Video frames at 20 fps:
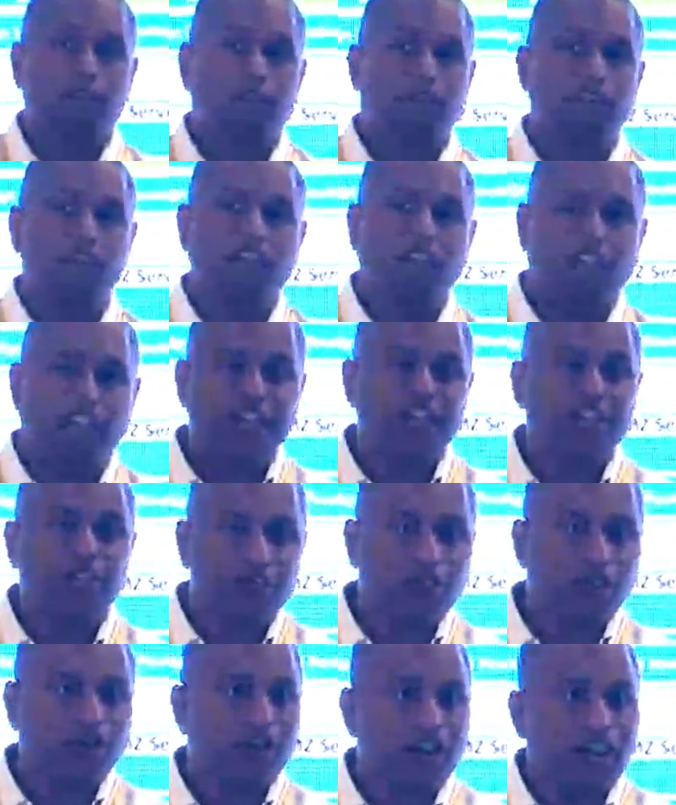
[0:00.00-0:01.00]
We
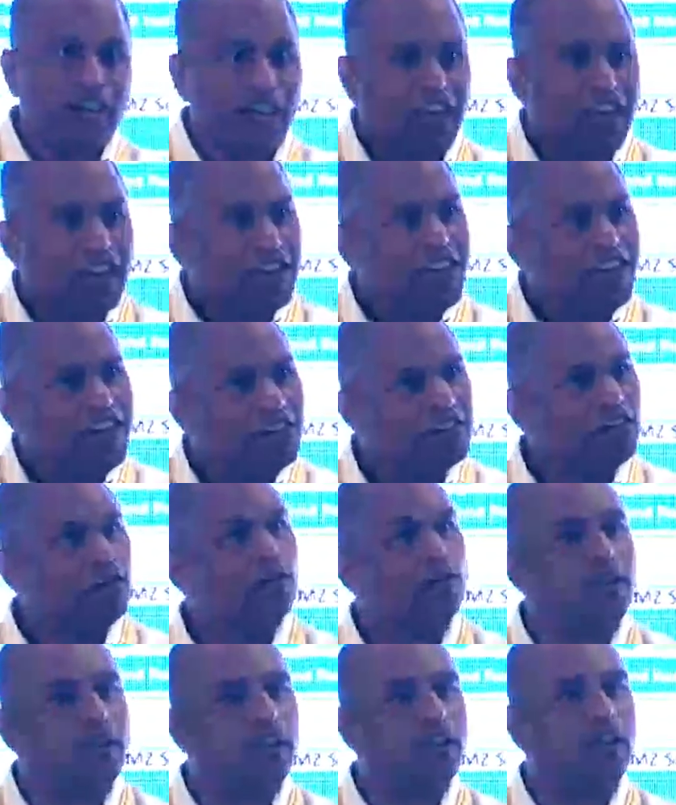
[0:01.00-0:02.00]
ensured any
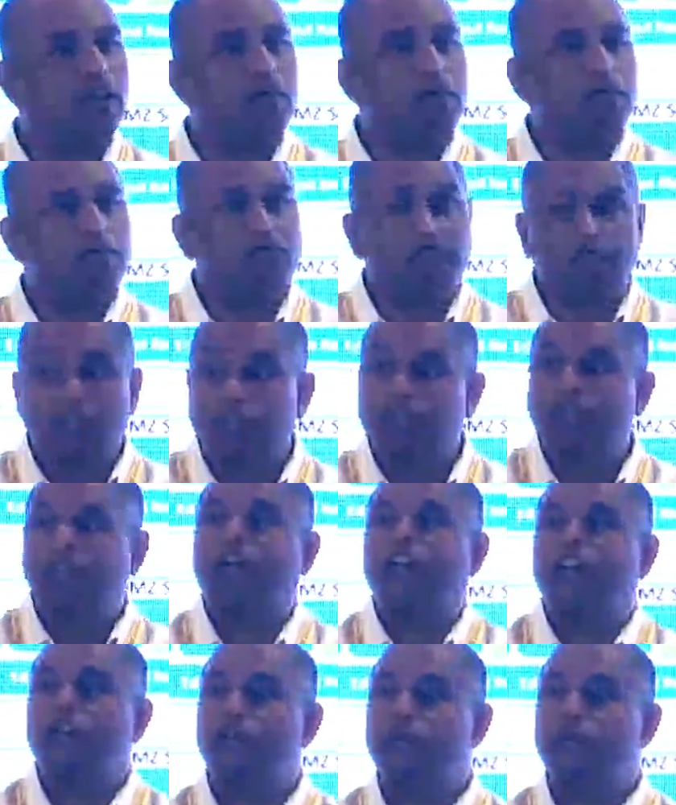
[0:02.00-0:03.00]
issue that comes within five